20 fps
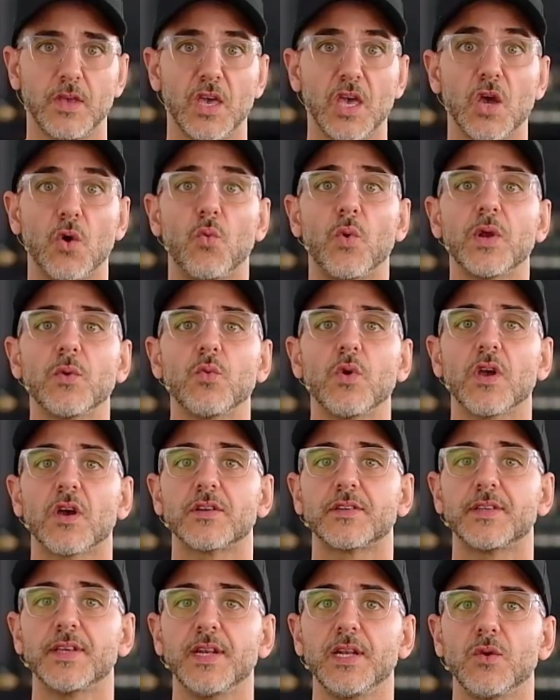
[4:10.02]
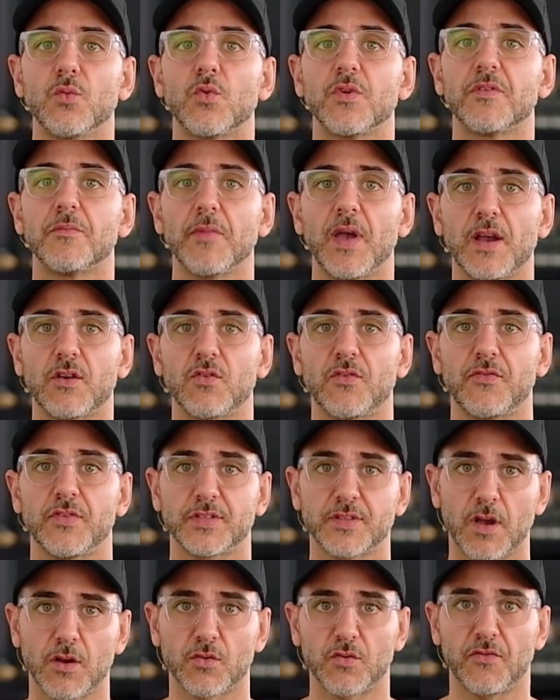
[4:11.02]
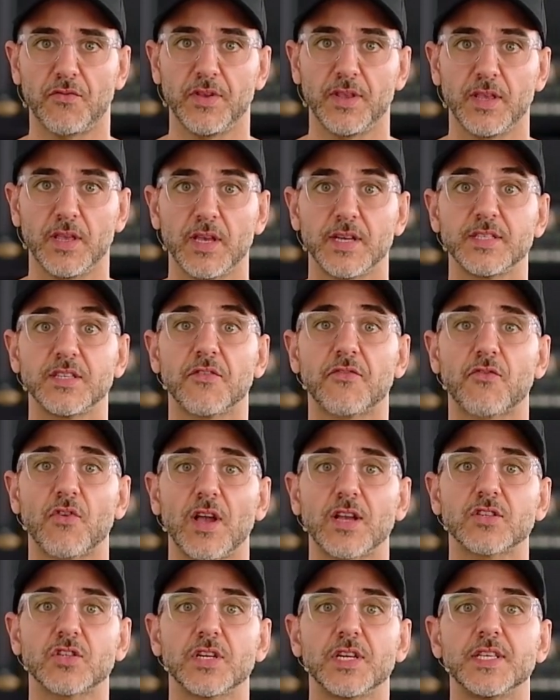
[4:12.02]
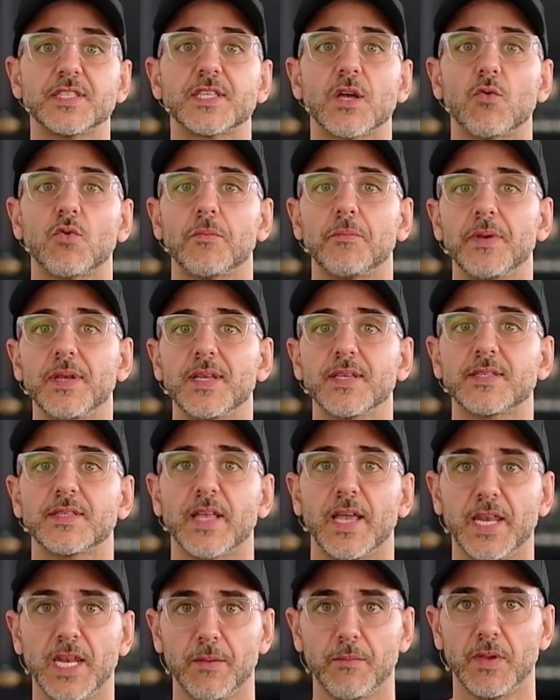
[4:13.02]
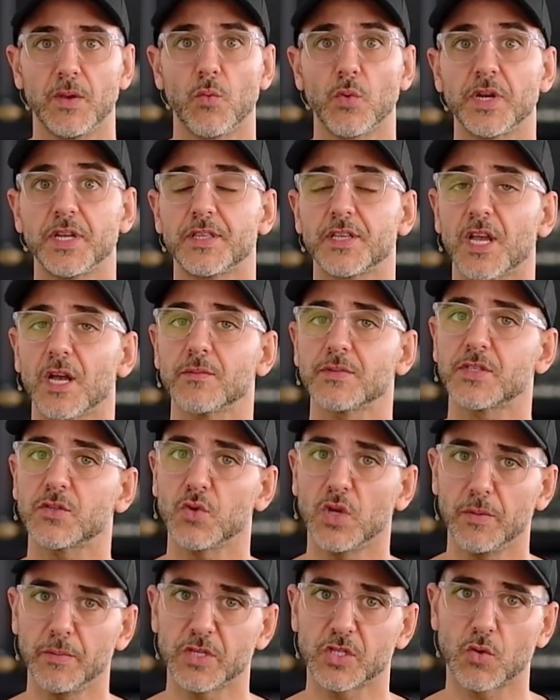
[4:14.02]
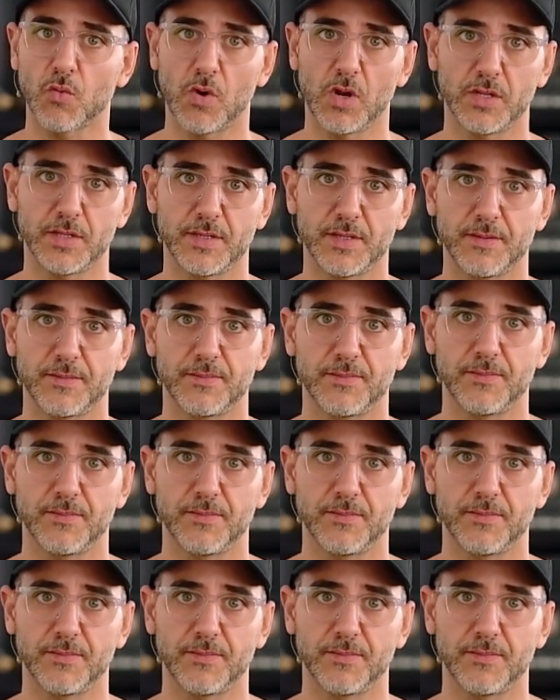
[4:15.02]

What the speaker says: When we are dealing with macro photography, diffraction is our biggest enemy when it comes to image quality.